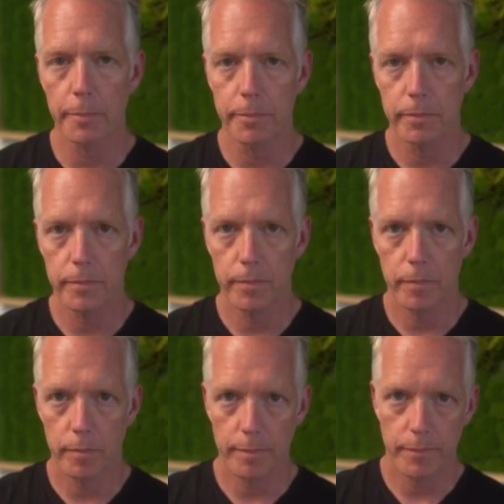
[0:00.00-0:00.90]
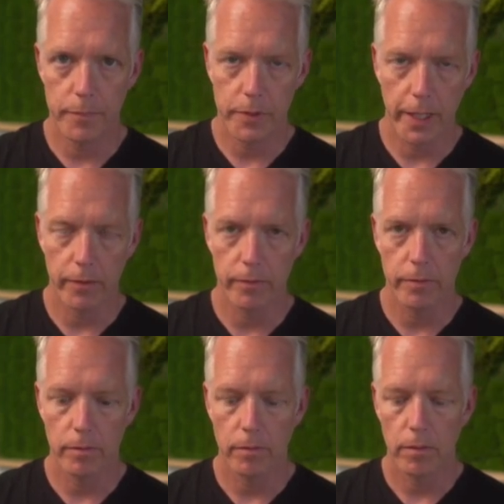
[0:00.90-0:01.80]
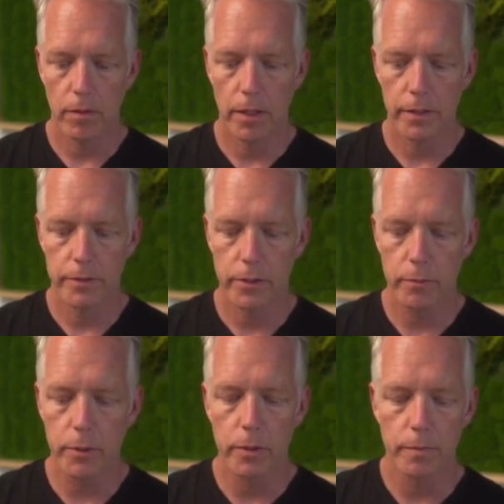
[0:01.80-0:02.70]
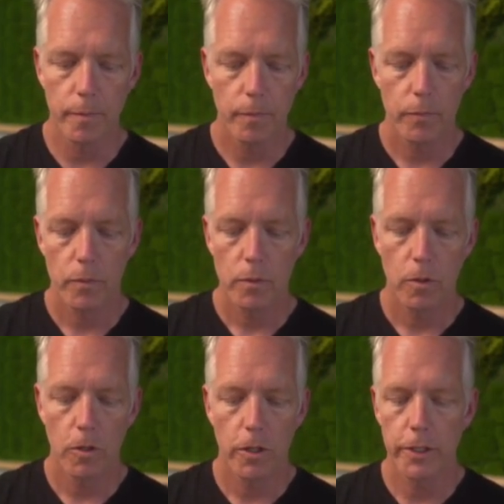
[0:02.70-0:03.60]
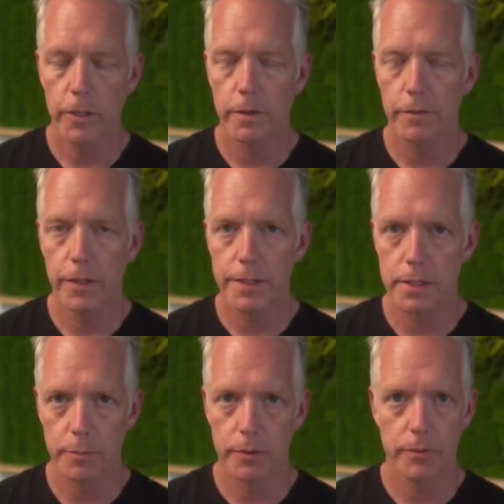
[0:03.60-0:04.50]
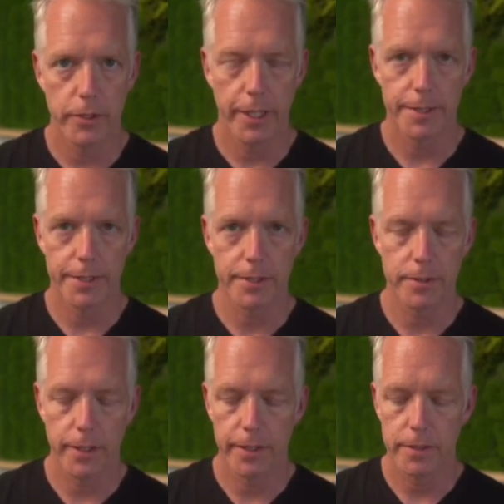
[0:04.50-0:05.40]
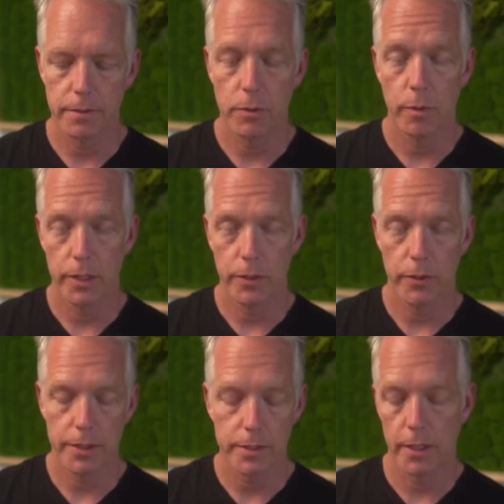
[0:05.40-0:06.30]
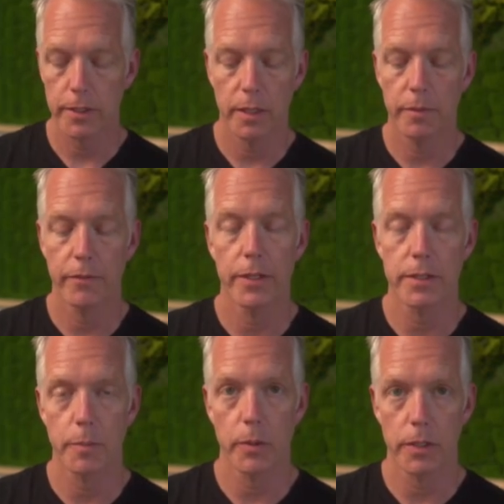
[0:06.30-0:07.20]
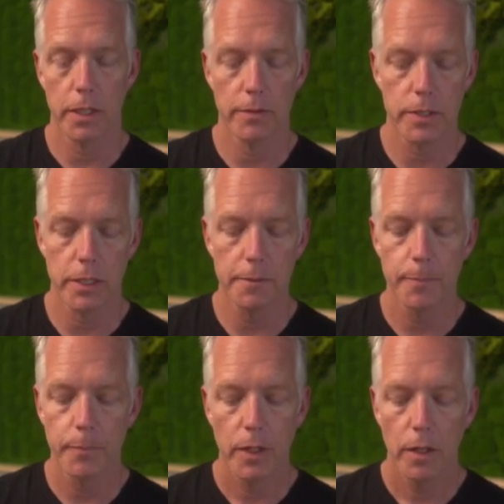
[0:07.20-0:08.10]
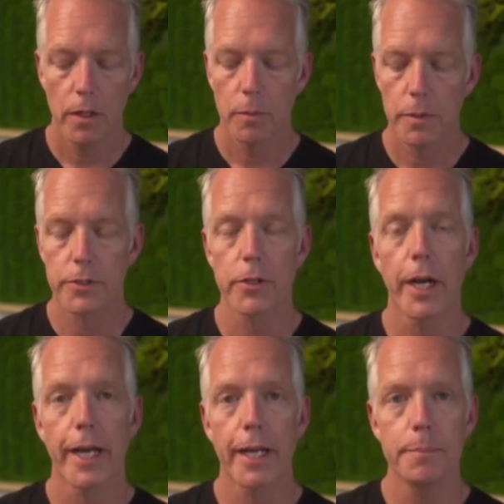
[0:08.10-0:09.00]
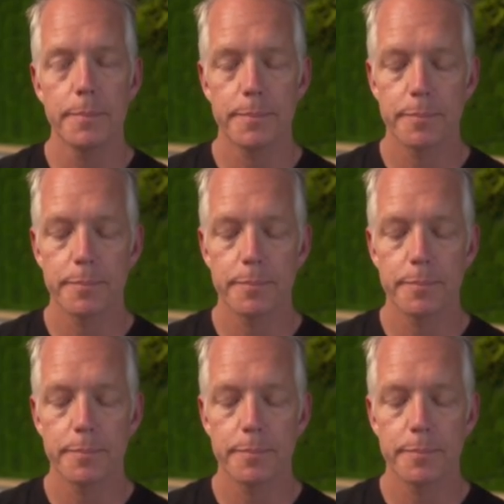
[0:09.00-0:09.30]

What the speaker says: up, down, and then to the root. Or, you know, a very simple jazz exercise, if you want to do this. I'll keep it very simple in the key of C. The triad,